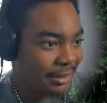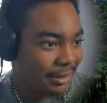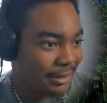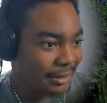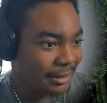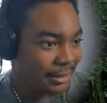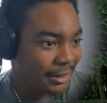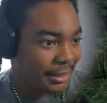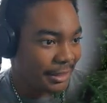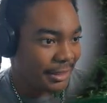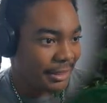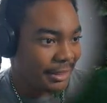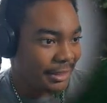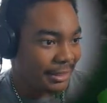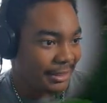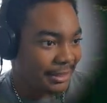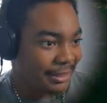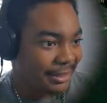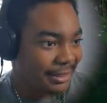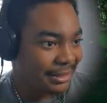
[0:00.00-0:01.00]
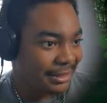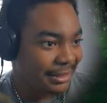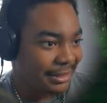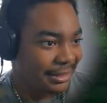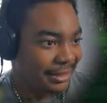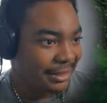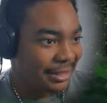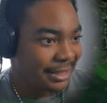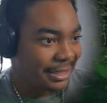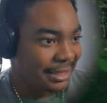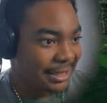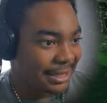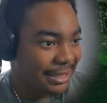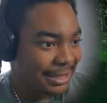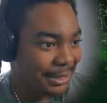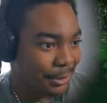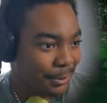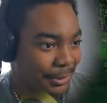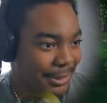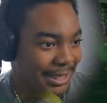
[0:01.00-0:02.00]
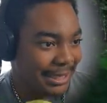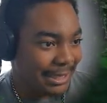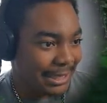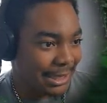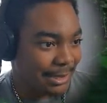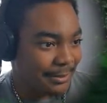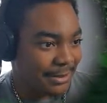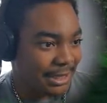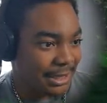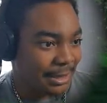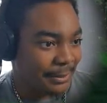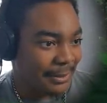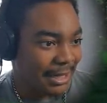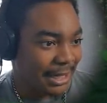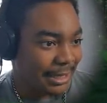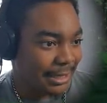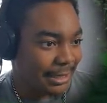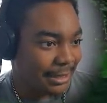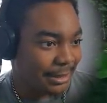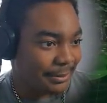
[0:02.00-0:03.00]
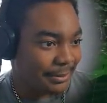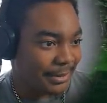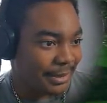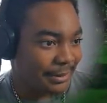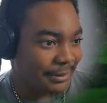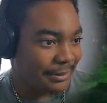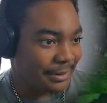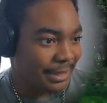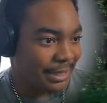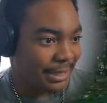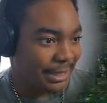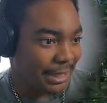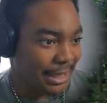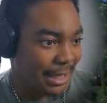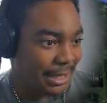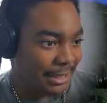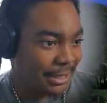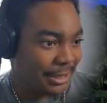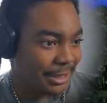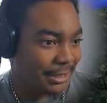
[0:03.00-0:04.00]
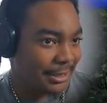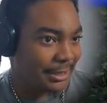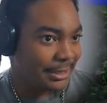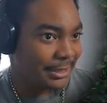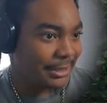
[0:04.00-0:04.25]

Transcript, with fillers: Okay. So when he comes up, I hit him. Gotcha.